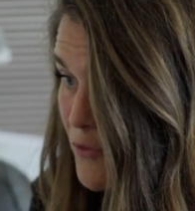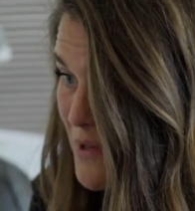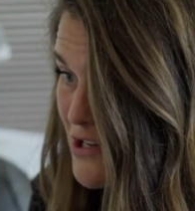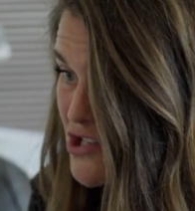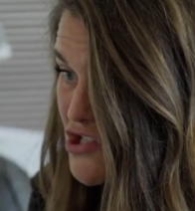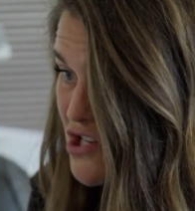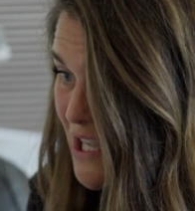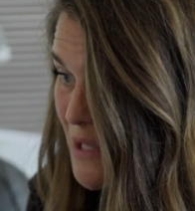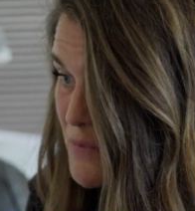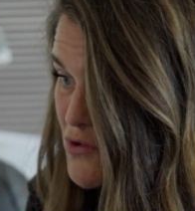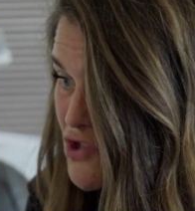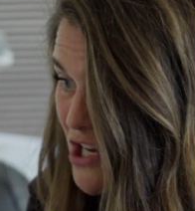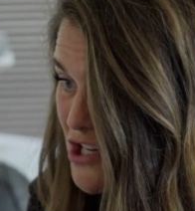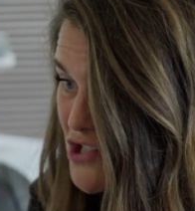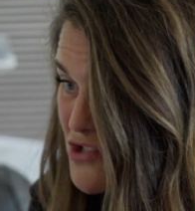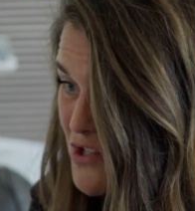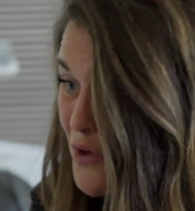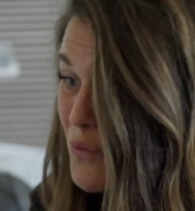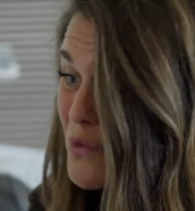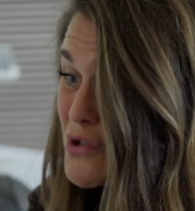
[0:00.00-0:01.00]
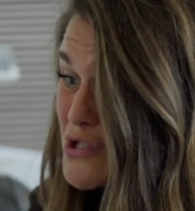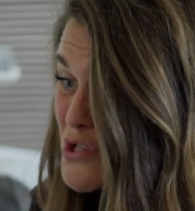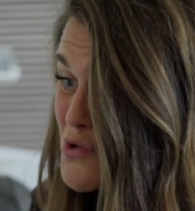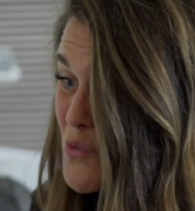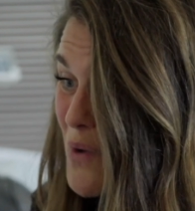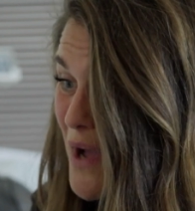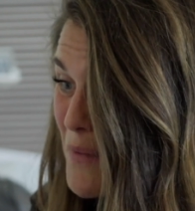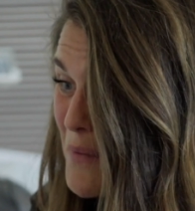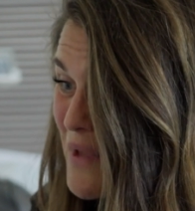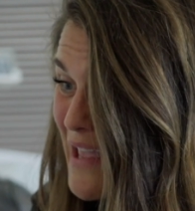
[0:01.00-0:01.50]
highly
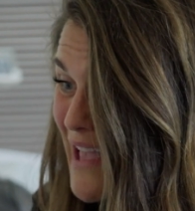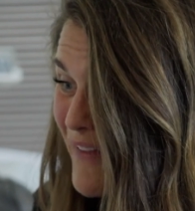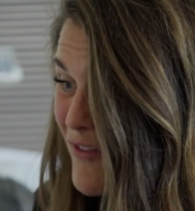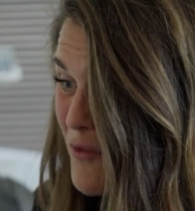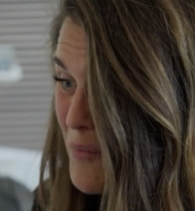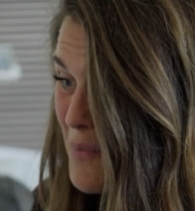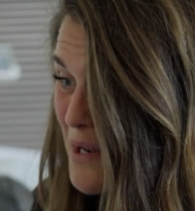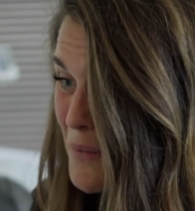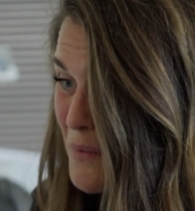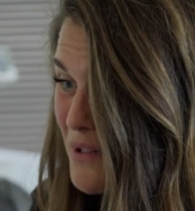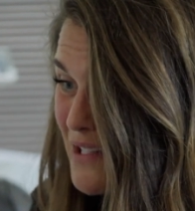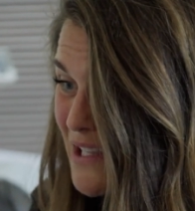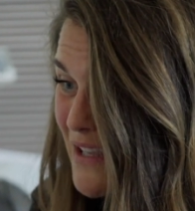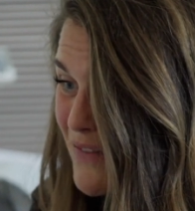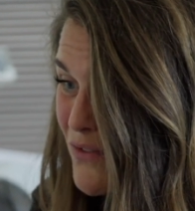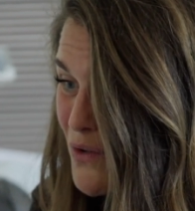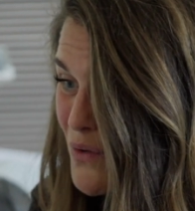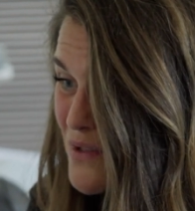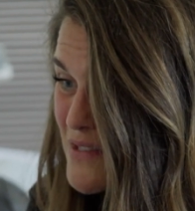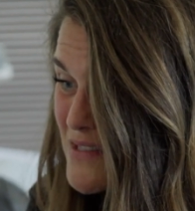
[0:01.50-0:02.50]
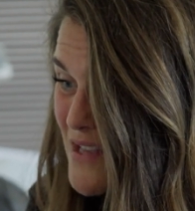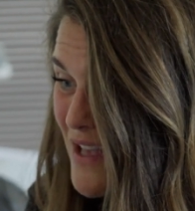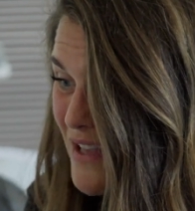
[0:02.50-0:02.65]
specialized therapy that needs to be